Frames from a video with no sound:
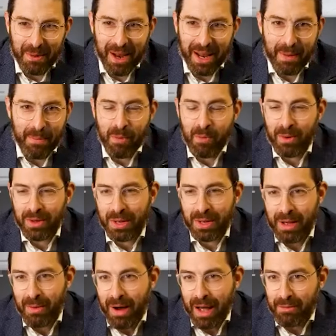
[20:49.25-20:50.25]
right I remember one time
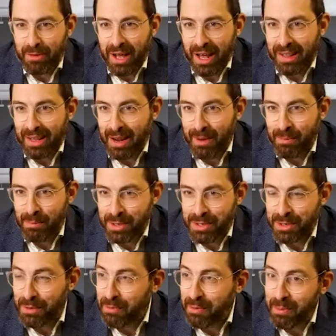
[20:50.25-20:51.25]
my wife got a lot of
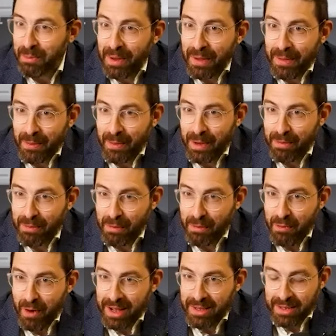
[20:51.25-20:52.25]
musser from one of her
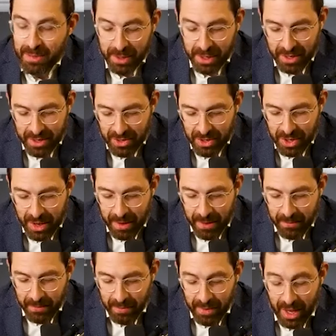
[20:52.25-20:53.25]
friends because
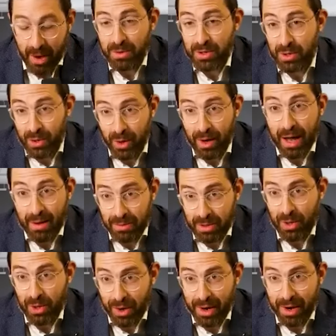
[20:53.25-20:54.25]
I was a law, I
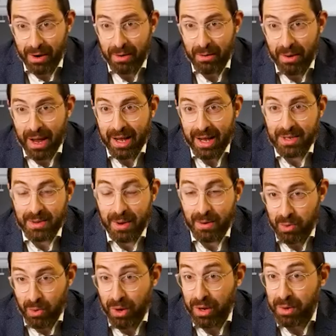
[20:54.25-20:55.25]
was a lawyer, right? So I
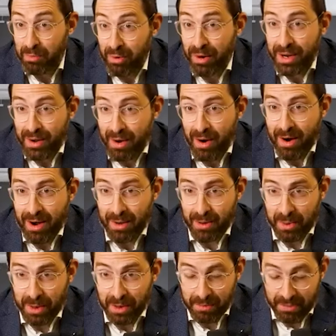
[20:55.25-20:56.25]
was working pretty hard. I
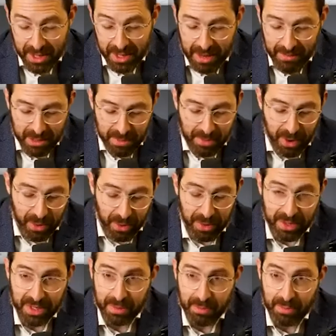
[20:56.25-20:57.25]
was working for Davis Polk,
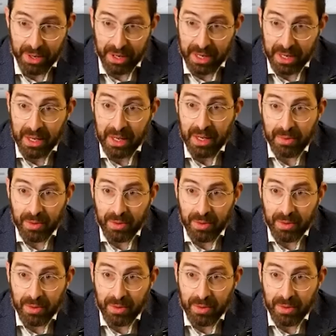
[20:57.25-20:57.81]
which is a pretty